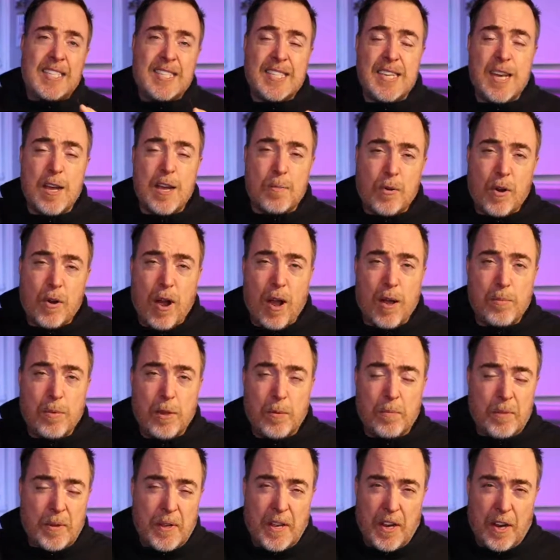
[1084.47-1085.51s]
a problem
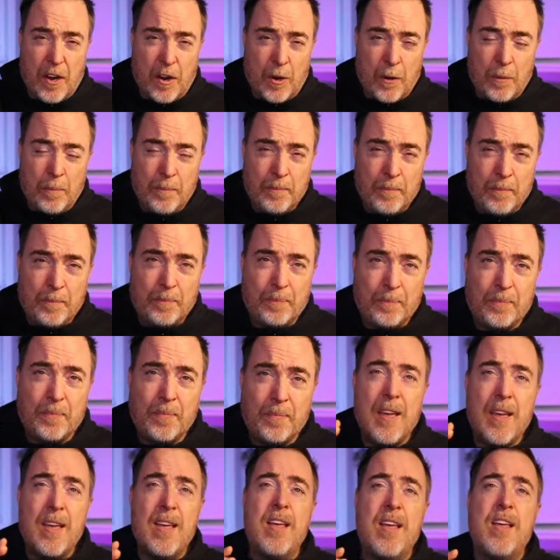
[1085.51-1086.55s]
here,
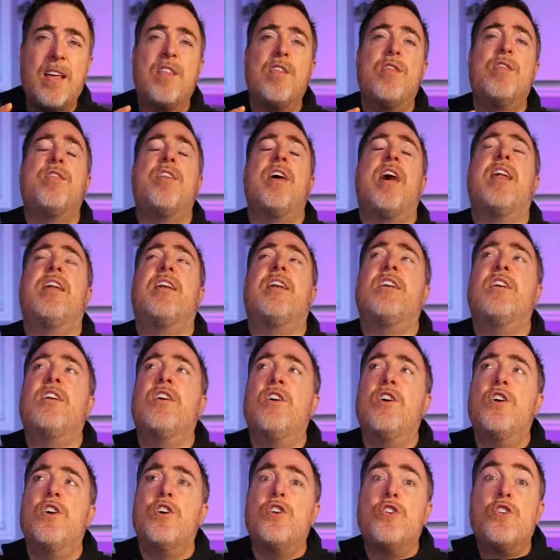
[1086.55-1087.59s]
then
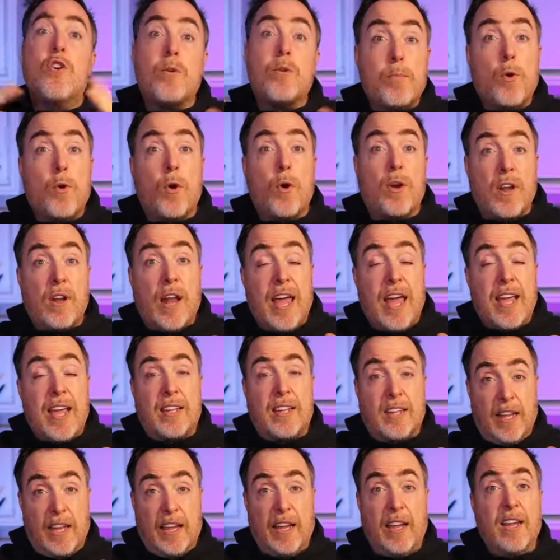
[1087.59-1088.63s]
you're more
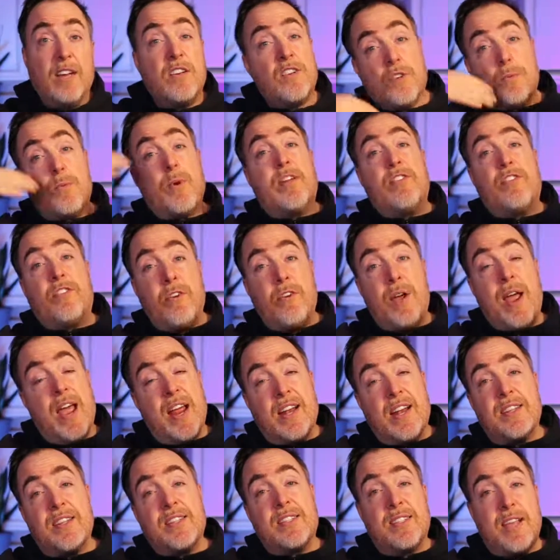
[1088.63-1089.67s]
likely to raise your hand
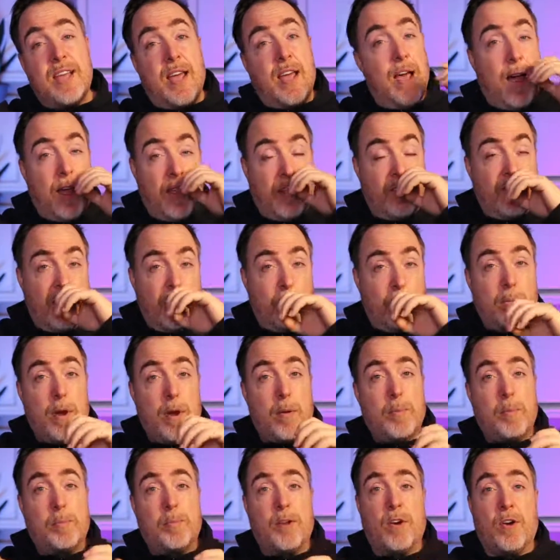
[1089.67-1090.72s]
and say, I see a
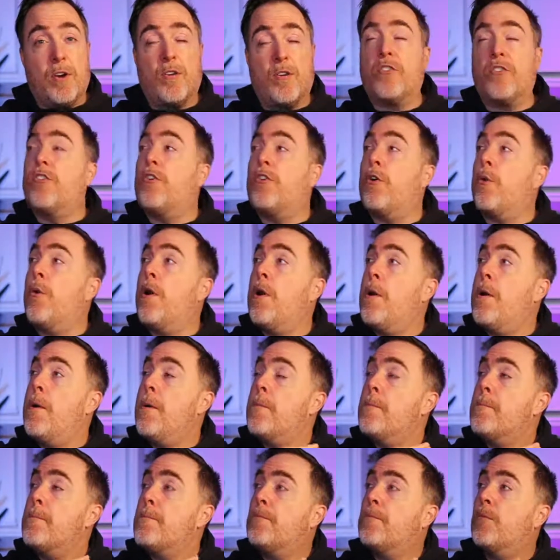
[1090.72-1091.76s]
problem here. So
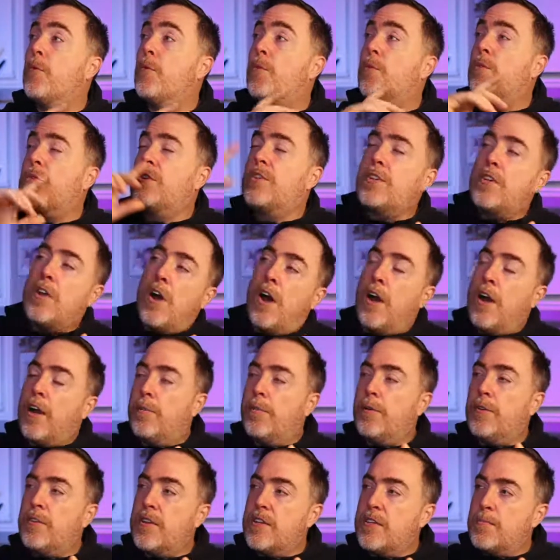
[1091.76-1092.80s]
we'll talk
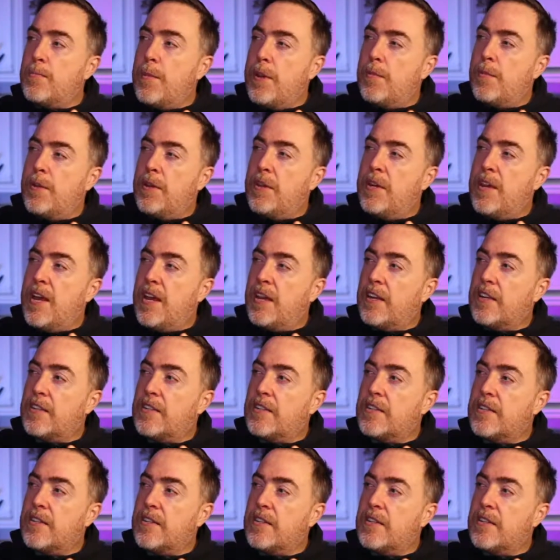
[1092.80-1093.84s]
about this maybe
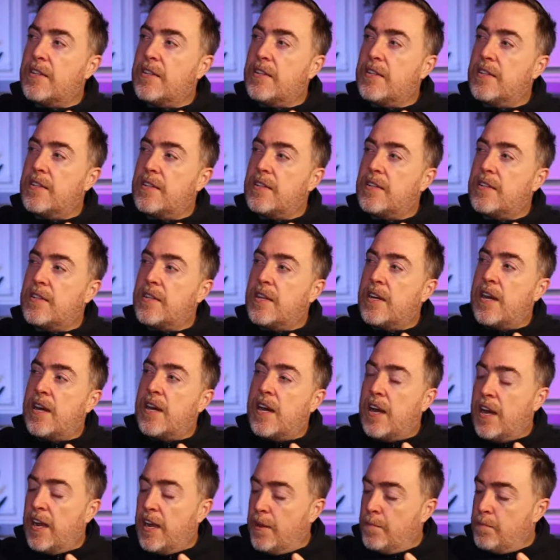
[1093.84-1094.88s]
next
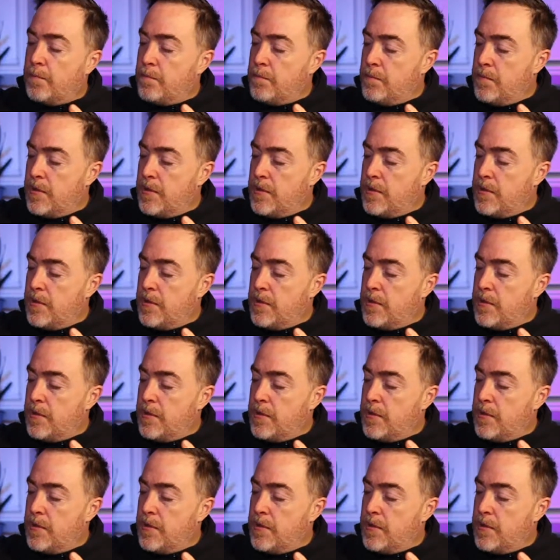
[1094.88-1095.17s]
time